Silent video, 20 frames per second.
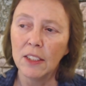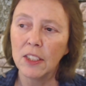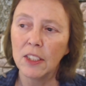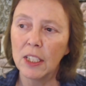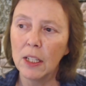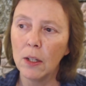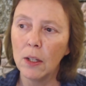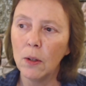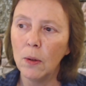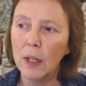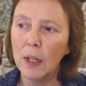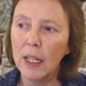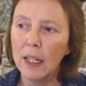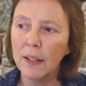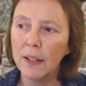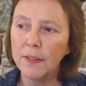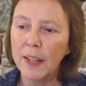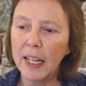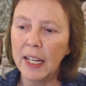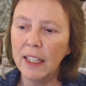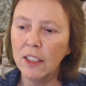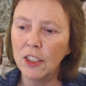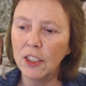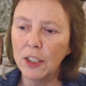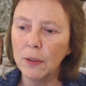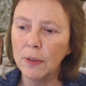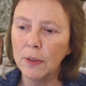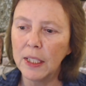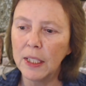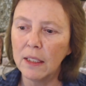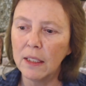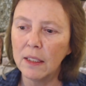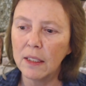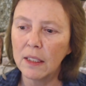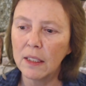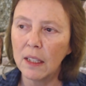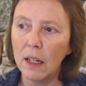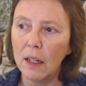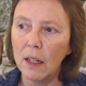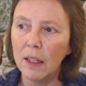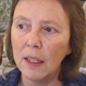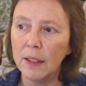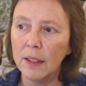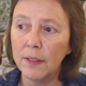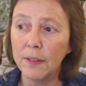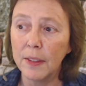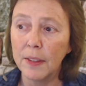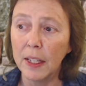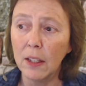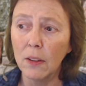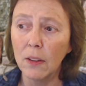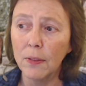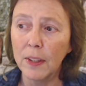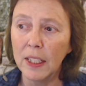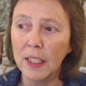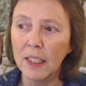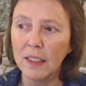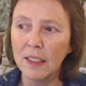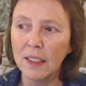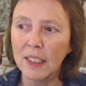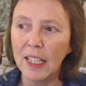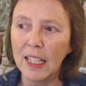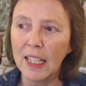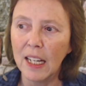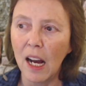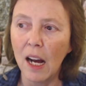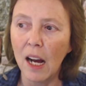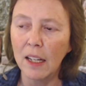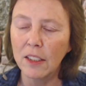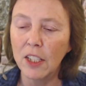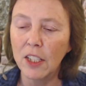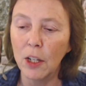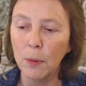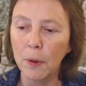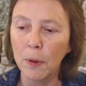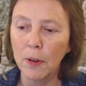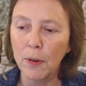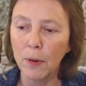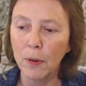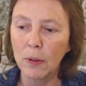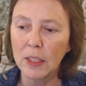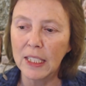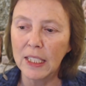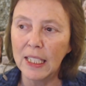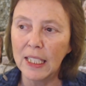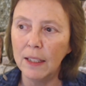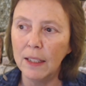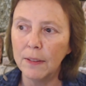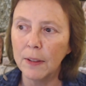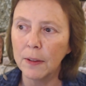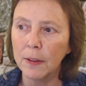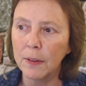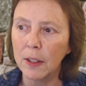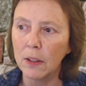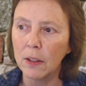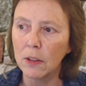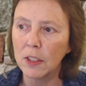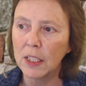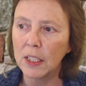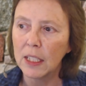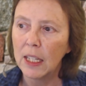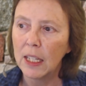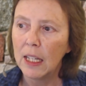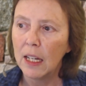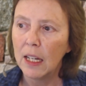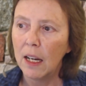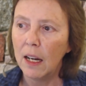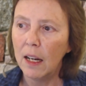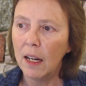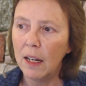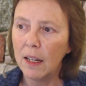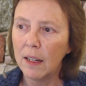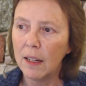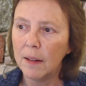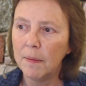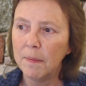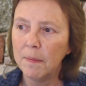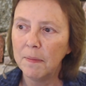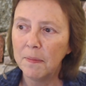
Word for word: So they issued this, their thing is saying October 13th that there's, I